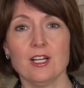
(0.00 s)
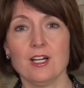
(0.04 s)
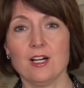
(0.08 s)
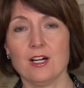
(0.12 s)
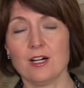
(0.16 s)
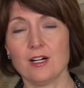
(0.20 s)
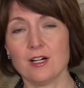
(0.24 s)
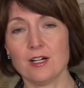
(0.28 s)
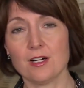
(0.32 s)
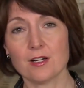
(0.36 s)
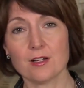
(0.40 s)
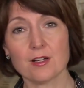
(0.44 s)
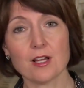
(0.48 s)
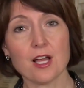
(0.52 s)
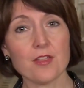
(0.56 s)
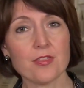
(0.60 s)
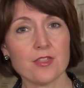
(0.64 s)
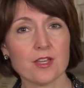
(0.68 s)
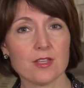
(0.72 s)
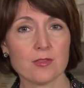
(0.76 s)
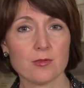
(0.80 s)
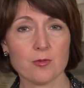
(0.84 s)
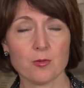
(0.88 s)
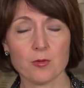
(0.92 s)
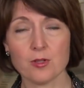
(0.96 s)
I
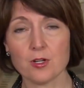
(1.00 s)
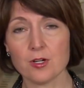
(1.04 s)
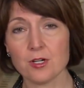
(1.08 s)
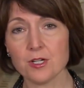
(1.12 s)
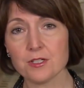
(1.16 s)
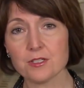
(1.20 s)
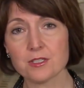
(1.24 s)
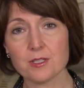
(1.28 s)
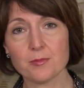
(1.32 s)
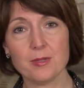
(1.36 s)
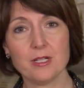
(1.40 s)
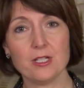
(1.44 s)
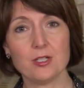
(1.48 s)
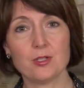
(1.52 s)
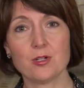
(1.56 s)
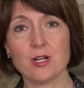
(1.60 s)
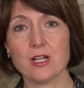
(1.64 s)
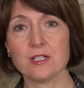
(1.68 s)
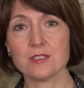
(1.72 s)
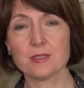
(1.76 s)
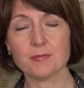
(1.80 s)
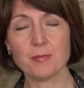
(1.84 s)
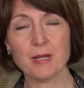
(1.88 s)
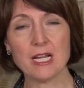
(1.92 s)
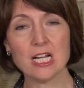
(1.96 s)
think there needs to be
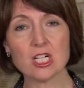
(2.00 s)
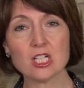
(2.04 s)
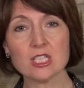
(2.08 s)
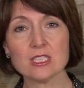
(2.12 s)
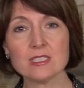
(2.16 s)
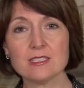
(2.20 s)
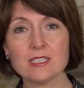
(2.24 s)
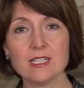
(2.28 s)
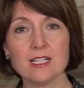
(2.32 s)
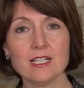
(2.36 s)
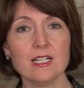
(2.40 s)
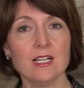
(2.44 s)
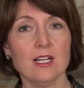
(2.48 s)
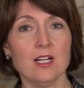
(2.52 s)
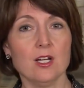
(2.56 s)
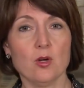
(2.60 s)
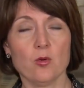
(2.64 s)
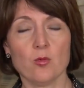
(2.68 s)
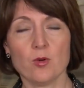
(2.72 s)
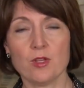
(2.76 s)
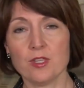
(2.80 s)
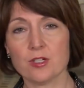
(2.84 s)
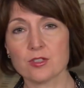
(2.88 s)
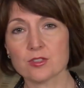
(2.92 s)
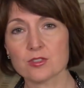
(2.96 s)
transparency
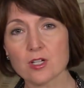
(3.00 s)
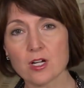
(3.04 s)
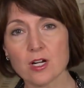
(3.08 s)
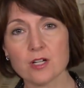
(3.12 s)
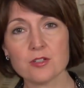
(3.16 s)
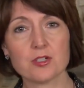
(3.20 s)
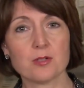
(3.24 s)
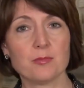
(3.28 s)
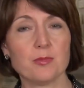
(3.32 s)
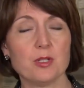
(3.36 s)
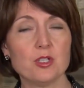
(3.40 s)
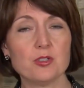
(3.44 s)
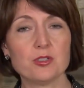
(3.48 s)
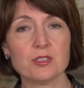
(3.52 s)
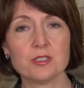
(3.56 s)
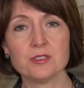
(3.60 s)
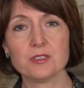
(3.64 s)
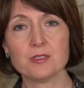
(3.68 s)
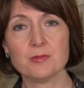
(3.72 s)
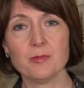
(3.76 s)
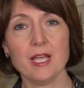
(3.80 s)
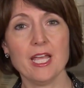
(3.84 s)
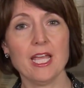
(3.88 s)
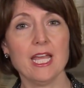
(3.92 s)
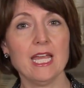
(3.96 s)
when there's contributions
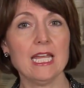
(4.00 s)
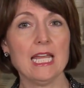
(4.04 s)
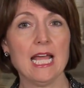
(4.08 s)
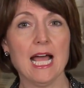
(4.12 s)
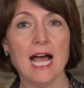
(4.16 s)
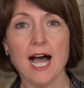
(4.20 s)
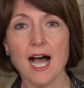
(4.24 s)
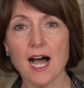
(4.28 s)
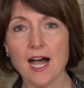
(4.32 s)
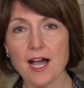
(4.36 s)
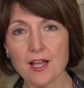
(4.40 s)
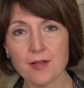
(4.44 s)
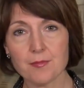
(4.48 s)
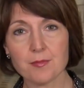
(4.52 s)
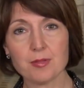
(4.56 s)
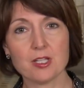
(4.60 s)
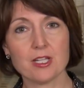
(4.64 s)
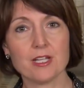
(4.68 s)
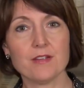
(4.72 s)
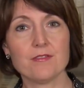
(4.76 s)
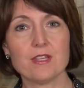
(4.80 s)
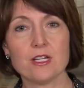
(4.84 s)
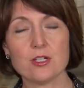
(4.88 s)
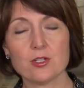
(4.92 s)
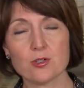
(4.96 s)
made. I
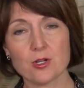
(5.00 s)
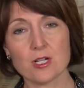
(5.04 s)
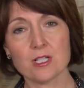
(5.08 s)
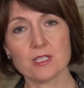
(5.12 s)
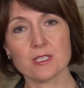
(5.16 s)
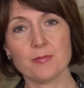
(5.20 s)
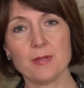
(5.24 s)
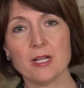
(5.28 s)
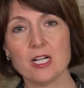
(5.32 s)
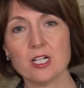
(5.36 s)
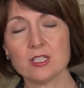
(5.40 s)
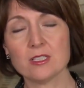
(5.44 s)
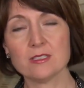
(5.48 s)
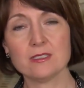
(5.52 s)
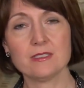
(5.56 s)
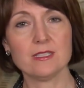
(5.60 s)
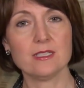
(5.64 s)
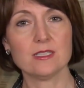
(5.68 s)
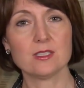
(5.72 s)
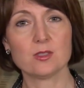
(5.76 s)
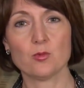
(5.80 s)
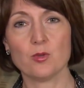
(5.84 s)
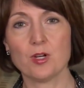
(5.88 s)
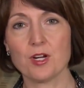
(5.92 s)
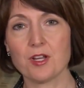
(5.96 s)
believe that transparency
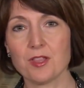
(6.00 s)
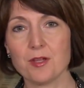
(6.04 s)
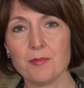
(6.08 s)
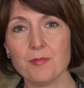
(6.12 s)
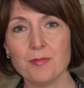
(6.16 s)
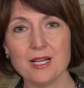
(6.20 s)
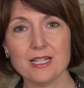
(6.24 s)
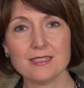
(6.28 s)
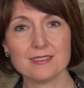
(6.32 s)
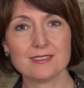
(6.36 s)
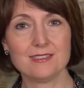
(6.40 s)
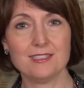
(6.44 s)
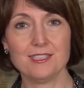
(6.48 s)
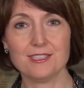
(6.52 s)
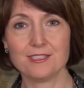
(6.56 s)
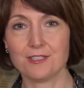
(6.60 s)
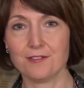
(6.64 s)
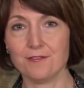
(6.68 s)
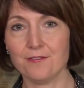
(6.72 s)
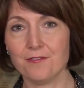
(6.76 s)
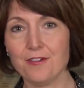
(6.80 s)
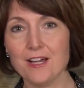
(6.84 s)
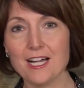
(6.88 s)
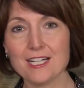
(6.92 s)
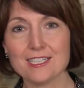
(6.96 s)
is one of the best
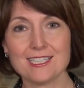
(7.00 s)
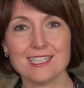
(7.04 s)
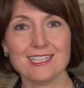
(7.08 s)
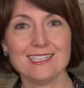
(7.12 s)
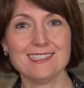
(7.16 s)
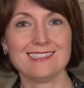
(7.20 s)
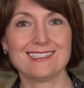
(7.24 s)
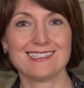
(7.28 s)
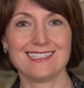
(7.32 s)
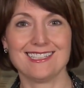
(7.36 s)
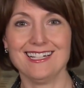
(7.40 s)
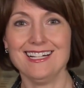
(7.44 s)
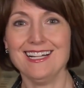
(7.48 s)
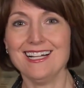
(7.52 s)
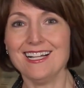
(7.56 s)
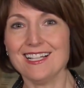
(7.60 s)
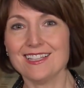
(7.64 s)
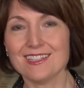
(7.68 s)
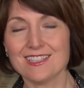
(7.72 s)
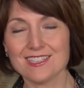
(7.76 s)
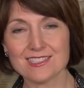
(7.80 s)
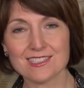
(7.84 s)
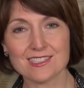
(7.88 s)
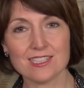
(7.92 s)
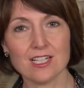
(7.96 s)
disinfectants,
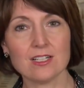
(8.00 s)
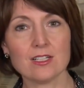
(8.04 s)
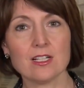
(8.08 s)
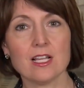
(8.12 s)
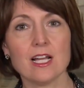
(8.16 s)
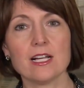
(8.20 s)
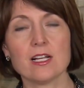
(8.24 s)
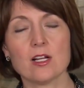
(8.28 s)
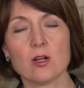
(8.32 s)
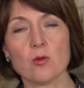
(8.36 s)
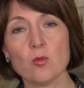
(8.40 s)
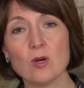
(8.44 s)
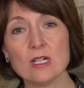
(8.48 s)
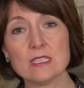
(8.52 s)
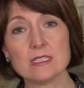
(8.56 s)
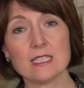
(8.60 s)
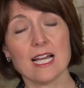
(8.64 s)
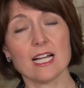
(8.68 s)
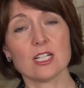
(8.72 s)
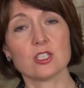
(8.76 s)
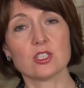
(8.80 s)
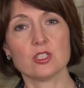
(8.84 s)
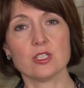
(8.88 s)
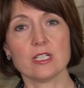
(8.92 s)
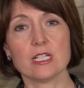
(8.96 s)
the sunlight on what's
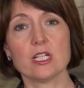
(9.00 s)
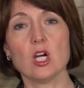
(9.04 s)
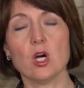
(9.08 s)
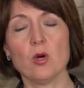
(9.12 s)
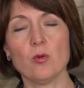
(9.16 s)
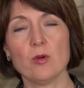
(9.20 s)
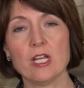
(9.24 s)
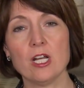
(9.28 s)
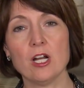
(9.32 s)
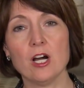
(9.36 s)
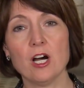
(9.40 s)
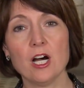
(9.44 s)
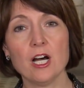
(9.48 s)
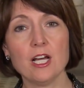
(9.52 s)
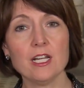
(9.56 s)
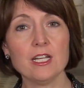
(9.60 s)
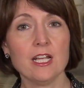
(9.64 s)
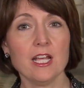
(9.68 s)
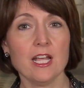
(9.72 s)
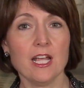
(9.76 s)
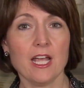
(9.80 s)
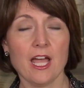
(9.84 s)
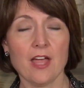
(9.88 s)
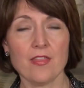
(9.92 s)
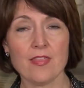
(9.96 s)
actually going on.
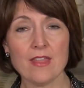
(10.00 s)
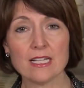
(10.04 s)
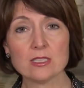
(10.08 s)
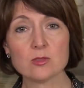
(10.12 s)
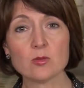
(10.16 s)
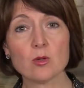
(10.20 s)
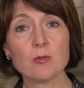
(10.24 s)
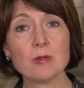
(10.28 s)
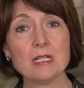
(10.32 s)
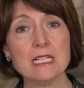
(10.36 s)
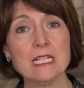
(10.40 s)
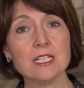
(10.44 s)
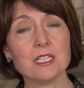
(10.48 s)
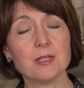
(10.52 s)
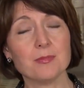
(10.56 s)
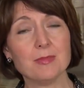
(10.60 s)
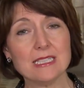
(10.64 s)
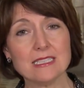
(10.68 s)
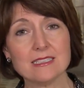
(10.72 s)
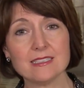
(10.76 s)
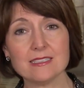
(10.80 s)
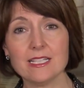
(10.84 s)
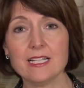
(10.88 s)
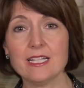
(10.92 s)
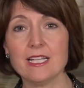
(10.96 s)
And that's what we need to be
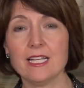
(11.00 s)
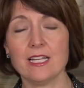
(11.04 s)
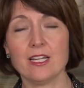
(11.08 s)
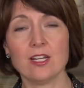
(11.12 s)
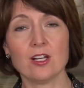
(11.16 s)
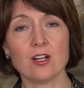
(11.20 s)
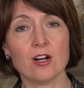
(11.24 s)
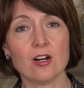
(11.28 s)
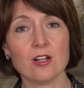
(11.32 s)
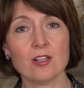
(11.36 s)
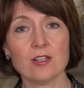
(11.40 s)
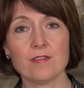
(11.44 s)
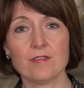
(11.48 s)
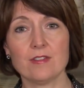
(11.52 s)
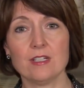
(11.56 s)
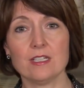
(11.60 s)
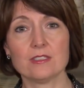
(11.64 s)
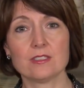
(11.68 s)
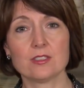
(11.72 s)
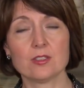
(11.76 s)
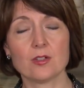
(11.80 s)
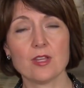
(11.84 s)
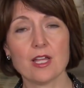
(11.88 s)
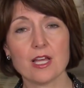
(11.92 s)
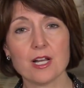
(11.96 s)
seeking in all of this
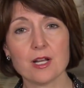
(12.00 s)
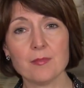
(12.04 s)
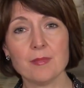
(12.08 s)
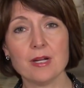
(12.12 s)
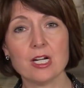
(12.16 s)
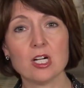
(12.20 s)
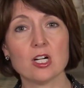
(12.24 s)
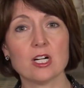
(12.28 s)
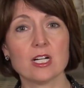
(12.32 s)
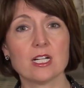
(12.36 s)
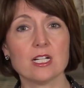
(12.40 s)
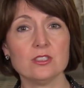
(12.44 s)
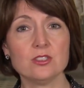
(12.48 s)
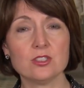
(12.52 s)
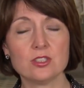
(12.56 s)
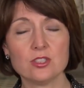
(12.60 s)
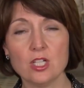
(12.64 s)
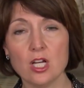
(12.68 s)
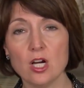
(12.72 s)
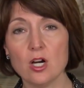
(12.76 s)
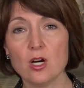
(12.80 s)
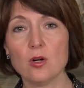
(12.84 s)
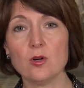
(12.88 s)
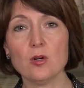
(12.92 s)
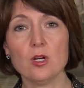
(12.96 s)
so that Americans
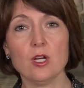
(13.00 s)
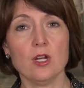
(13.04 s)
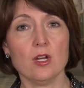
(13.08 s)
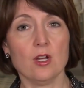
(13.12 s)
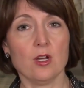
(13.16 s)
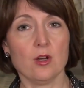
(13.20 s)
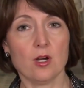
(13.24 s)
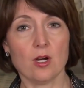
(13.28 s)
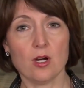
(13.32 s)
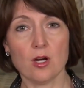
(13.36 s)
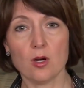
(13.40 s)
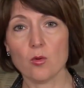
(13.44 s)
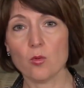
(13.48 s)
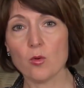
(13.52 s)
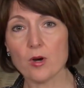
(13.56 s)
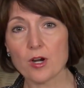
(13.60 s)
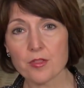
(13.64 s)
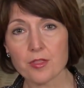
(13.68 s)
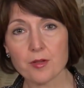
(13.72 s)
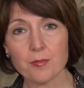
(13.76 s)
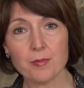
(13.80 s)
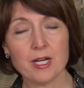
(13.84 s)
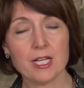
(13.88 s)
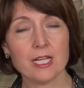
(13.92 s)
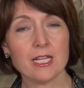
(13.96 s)
know where
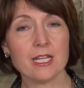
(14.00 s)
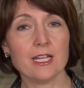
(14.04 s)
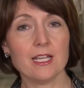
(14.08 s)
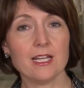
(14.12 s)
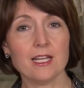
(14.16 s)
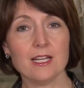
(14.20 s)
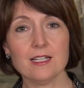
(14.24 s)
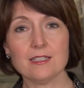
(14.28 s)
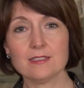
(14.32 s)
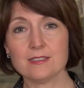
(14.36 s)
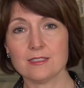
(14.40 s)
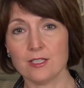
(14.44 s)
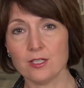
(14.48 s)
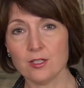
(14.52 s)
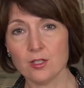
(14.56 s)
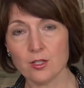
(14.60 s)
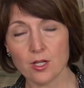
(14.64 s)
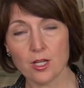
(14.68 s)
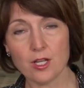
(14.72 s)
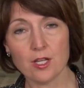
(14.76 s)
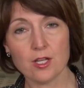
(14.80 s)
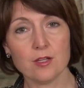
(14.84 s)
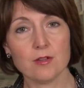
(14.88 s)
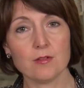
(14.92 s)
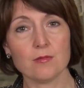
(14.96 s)
the money is
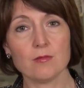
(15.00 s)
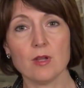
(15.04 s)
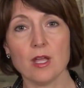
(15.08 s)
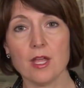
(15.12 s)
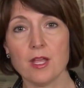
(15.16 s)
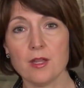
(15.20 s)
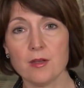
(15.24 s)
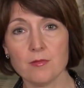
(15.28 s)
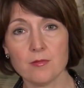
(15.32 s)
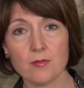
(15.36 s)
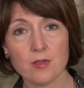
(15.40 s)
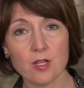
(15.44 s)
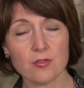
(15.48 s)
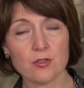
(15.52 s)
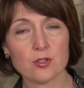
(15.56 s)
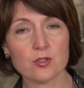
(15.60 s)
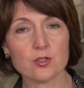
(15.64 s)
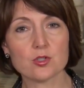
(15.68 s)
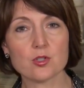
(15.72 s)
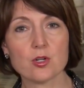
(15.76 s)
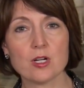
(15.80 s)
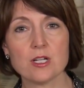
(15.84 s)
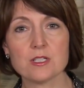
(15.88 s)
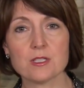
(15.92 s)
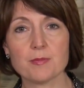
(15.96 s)
and that there's
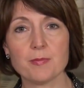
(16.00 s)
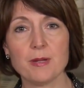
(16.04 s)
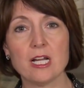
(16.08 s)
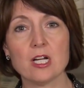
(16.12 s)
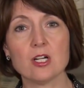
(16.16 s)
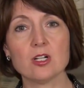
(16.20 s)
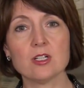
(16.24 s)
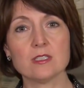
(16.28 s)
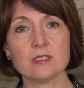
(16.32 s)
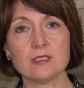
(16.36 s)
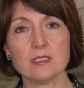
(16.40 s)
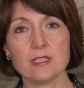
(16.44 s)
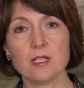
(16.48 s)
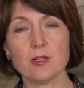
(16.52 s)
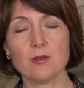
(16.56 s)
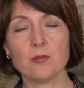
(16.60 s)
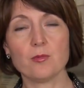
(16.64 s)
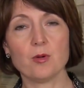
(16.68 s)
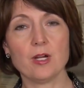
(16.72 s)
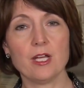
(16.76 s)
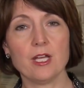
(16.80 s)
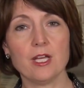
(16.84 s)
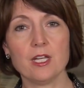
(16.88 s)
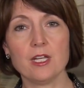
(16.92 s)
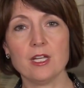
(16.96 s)
transparency
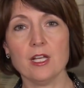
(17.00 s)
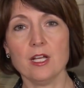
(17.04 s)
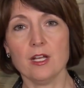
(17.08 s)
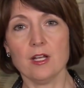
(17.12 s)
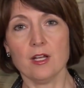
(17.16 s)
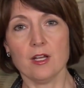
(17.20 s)
when